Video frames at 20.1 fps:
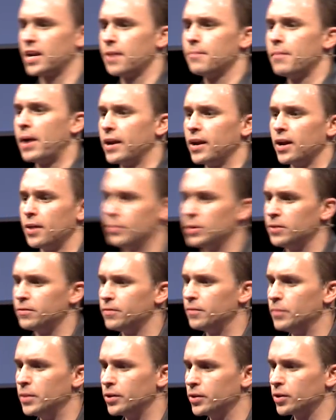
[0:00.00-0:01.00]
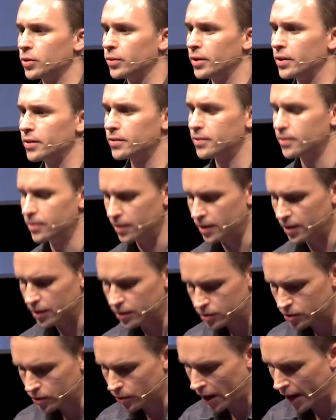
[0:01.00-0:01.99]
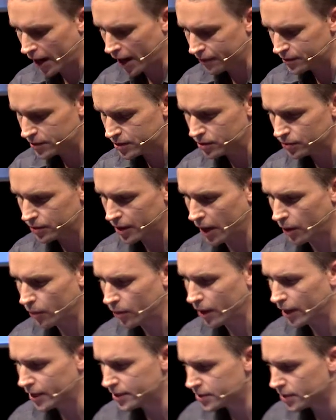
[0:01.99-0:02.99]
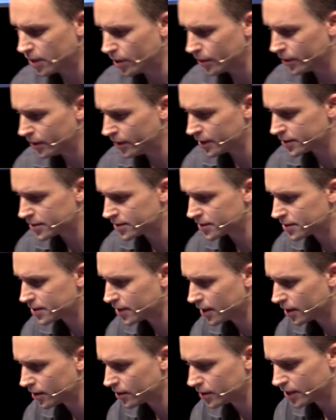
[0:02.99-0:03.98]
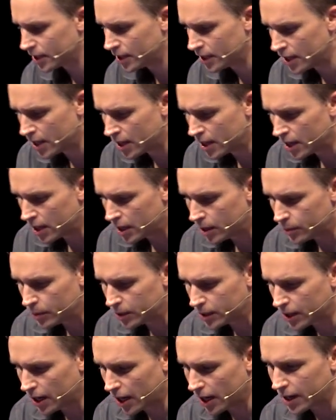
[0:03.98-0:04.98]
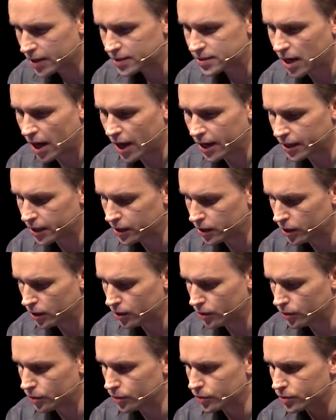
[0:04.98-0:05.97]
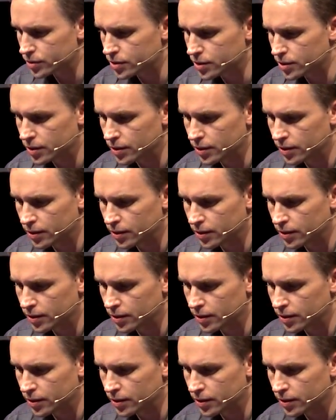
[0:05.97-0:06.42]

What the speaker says: I might not be familiar with? Do I have to do that? Well, I don't necessarily, because I can use